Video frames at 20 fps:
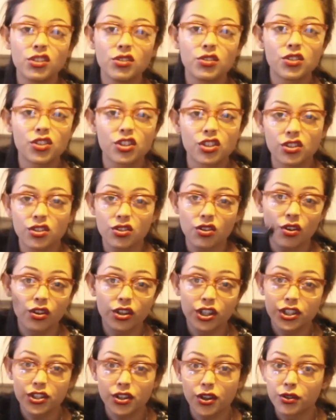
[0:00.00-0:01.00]
use just
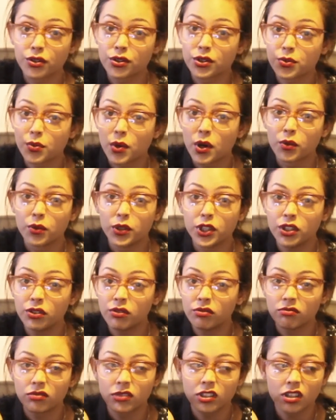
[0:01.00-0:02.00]
on its own as well when you
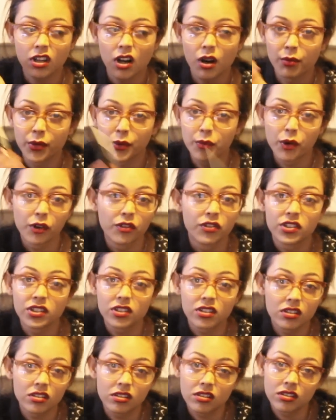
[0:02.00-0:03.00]
can't be bothered
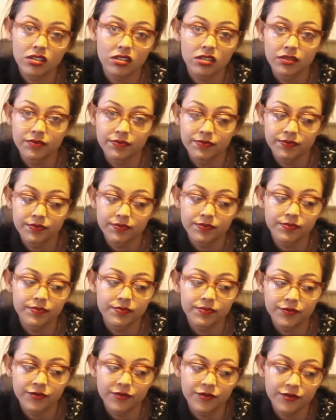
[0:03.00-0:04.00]
to
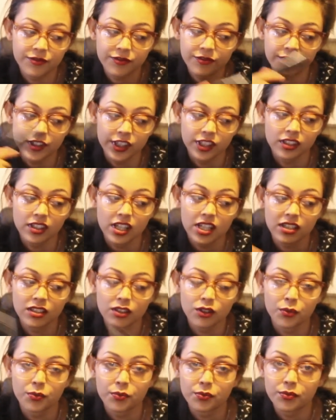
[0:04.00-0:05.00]
fill
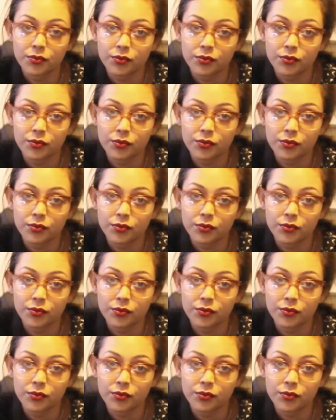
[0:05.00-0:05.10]
in your